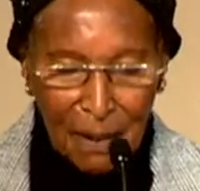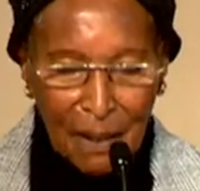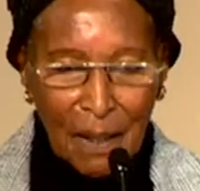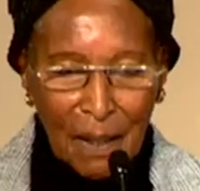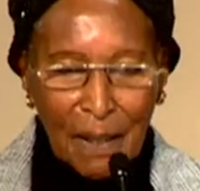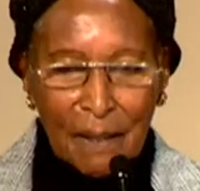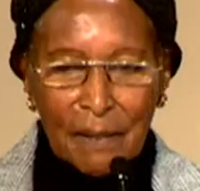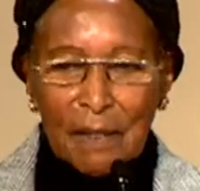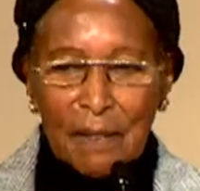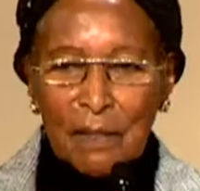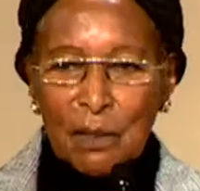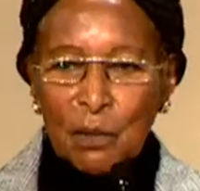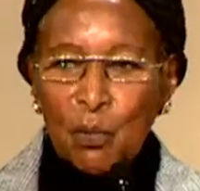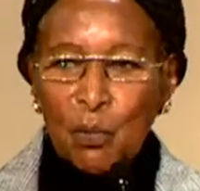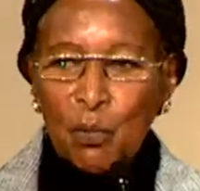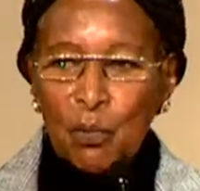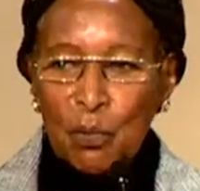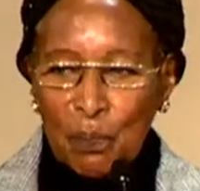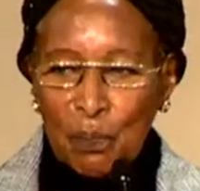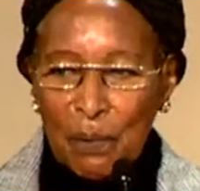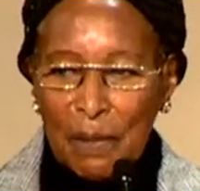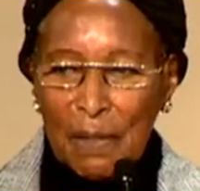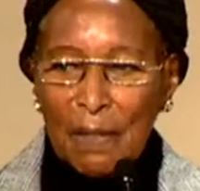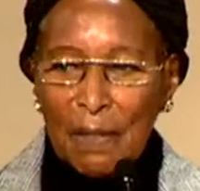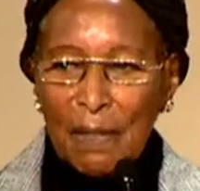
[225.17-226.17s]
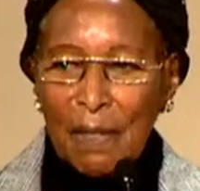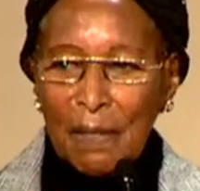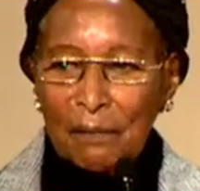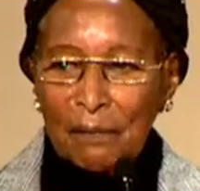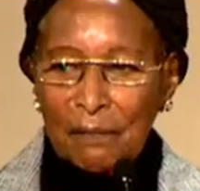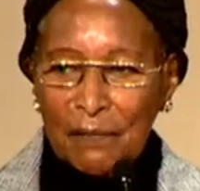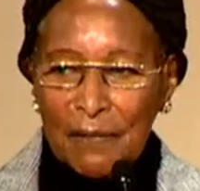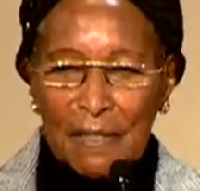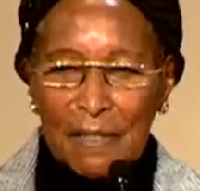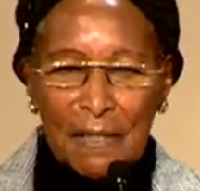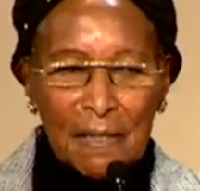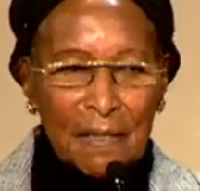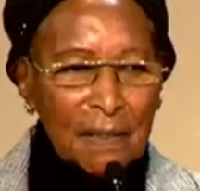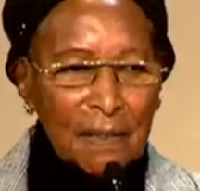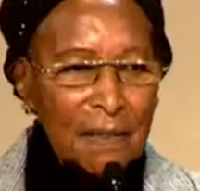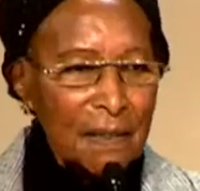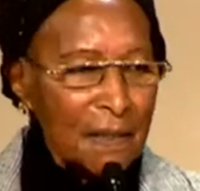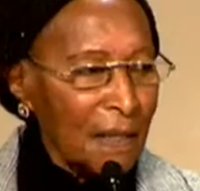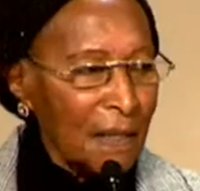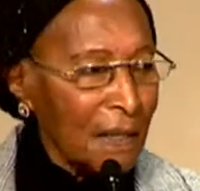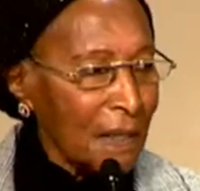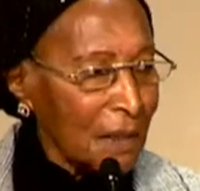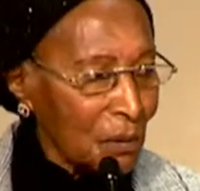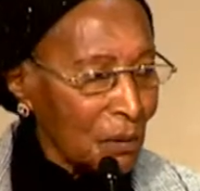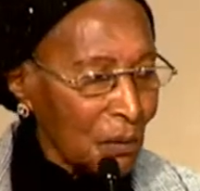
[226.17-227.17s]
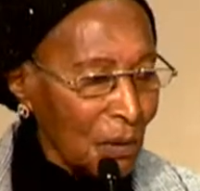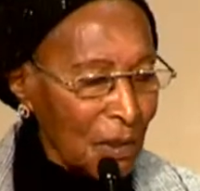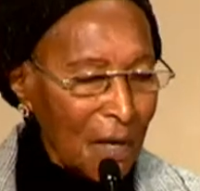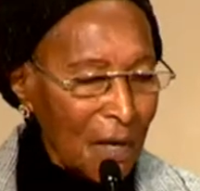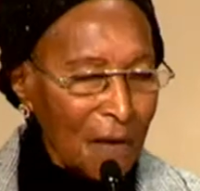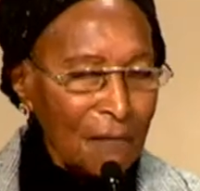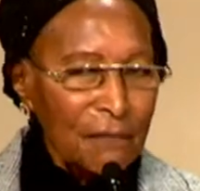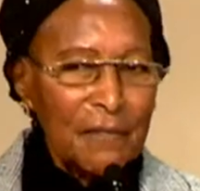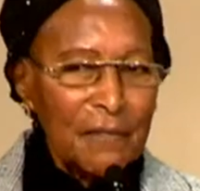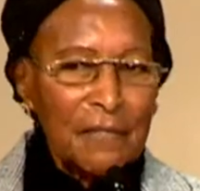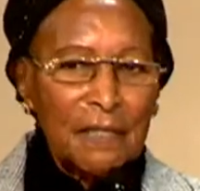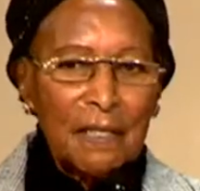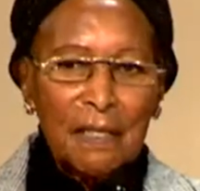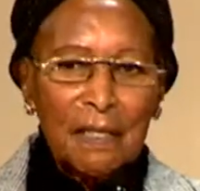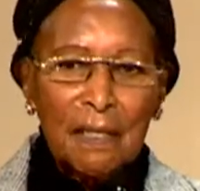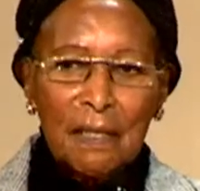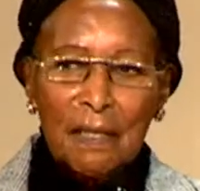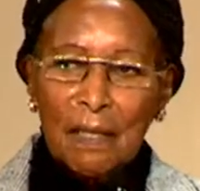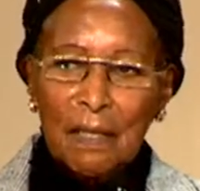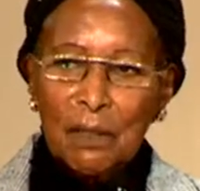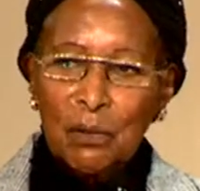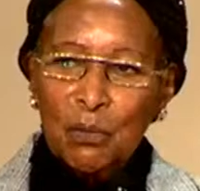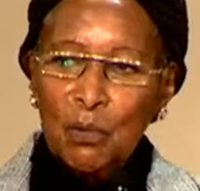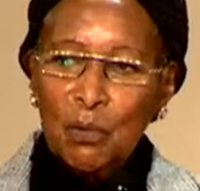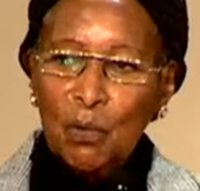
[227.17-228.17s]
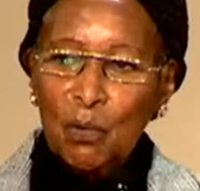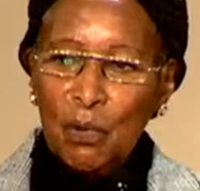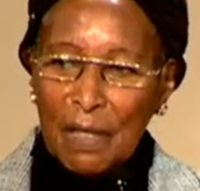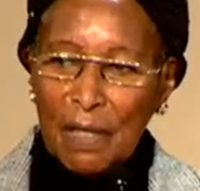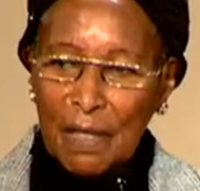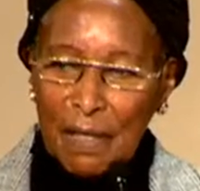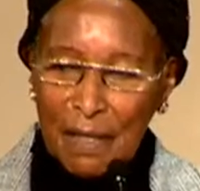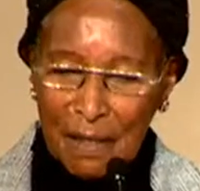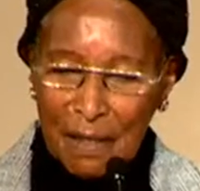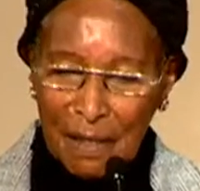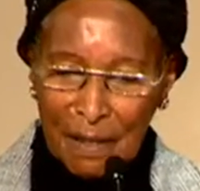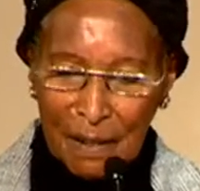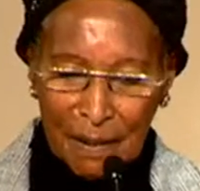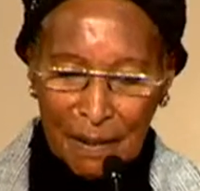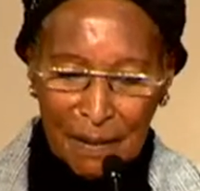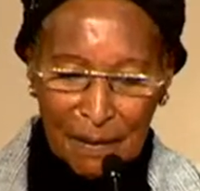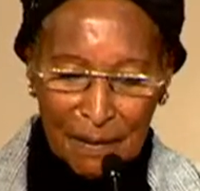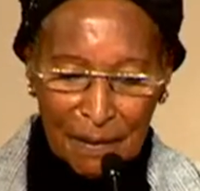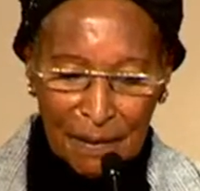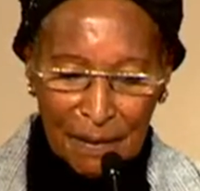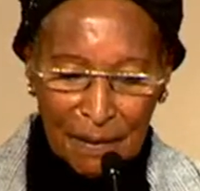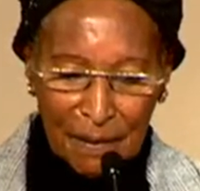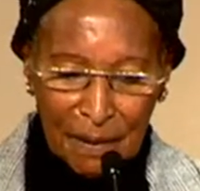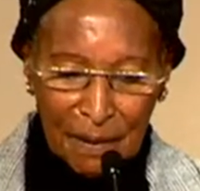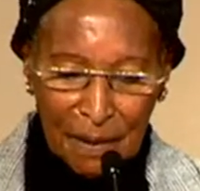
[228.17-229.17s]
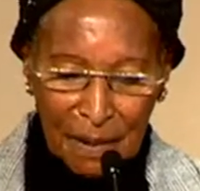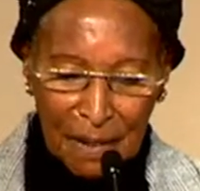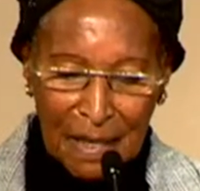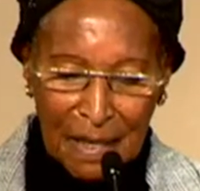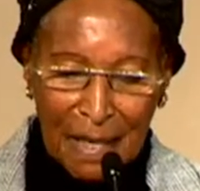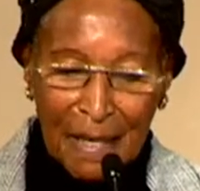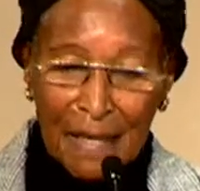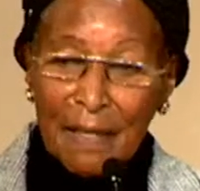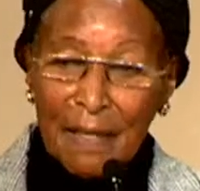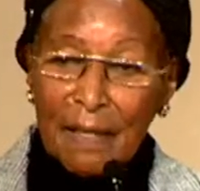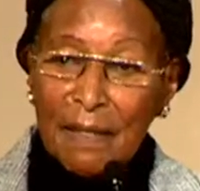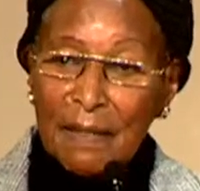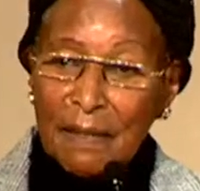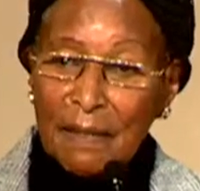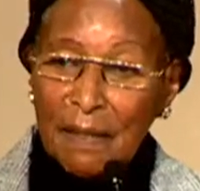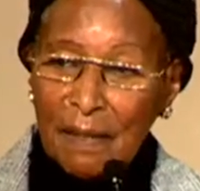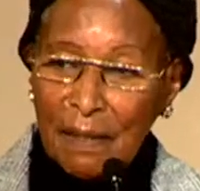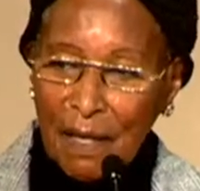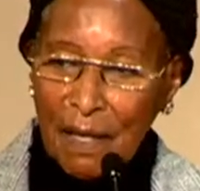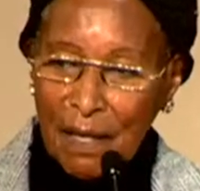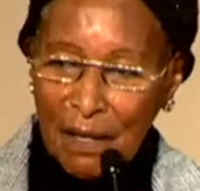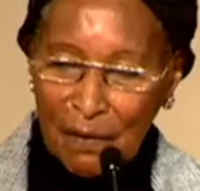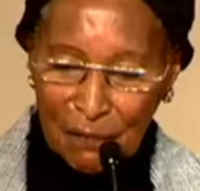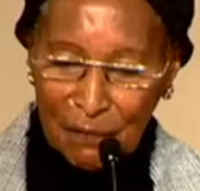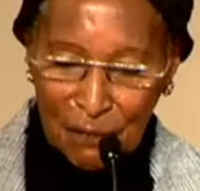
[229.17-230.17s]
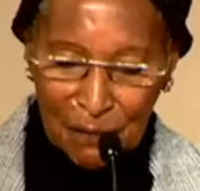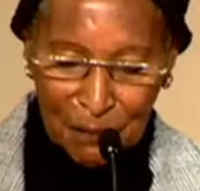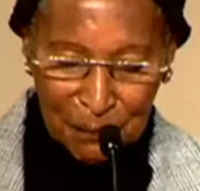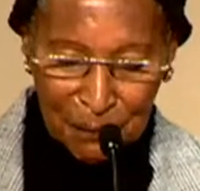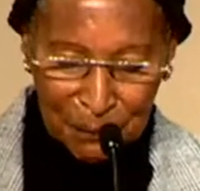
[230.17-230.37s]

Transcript: And this would be evident as we have seen and will hear in her later life.